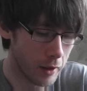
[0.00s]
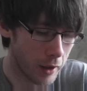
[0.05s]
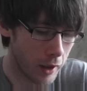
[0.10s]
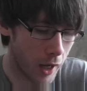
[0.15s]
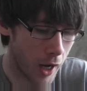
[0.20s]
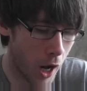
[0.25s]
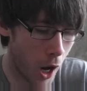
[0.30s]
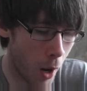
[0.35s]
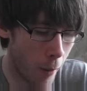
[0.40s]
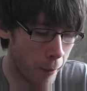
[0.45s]

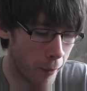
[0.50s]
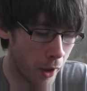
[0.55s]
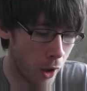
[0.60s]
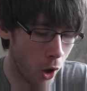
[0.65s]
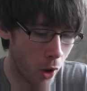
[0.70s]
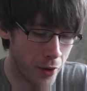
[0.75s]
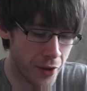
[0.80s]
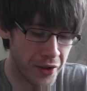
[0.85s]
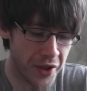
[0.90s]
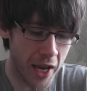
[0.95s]
A lot
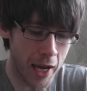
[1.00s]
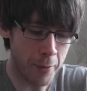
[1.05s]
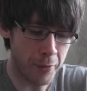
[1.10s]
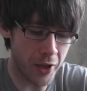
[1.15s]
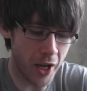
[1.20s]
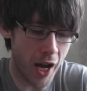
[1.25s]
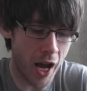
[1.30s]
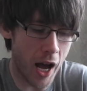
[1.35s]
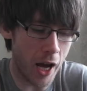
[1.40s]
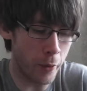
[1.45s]
of these games I
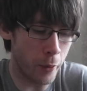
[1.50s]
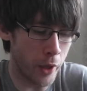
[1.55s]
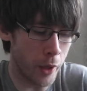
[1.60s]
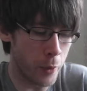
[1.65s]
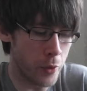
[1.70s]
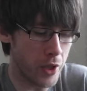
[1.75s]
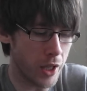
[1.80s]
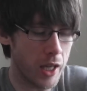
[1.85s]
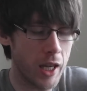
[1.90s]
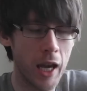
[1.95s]
had when I
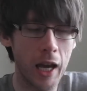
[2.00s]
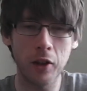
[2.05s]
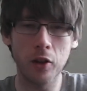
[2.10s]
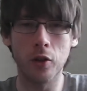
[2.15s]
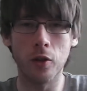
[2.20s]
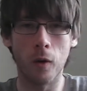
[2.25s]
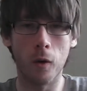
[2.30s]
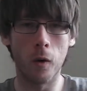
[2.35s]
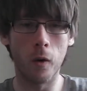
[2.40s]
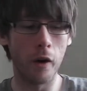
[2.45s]
was a
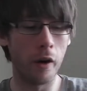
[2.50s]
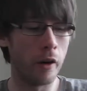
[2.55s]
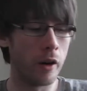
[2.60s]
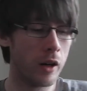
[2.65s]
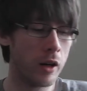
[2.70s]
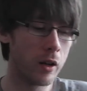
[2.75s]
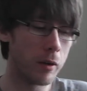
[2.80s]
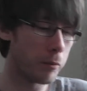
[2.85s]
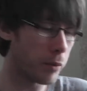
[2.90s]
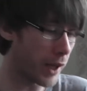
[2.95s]
kid, or
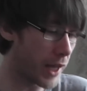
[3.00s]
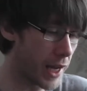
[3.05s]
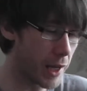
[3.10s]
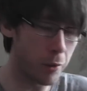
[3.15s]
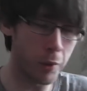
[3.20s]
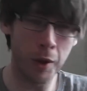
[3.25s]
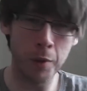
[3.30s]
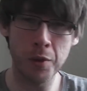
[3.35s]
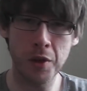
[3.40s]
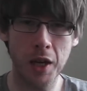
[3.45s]
played
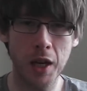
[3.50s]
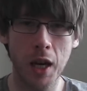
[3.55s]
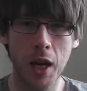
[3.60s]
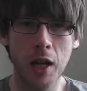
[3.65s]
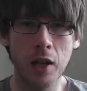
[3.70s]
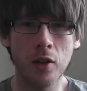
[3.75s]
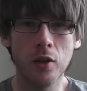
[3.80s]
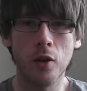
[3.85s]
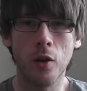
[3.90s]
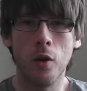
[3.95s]
when I was a
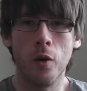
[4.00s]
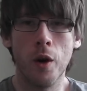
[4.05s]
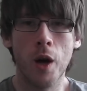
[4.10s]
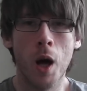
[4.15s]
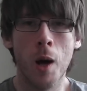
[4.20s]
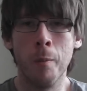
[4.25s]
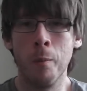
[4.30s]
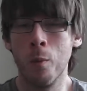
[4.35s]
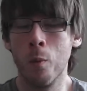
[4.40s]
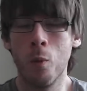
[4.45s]
kid, or
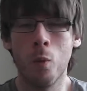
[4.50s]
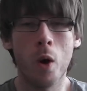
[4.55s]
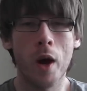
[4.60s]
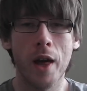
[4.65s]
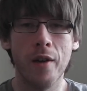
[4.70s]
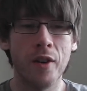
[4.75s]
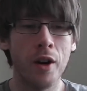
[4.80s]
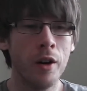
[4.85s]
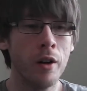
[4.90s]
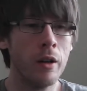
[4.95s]

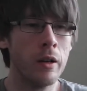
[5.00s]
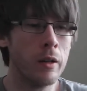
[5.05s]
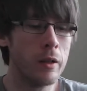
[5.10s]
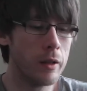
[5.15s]
whatever.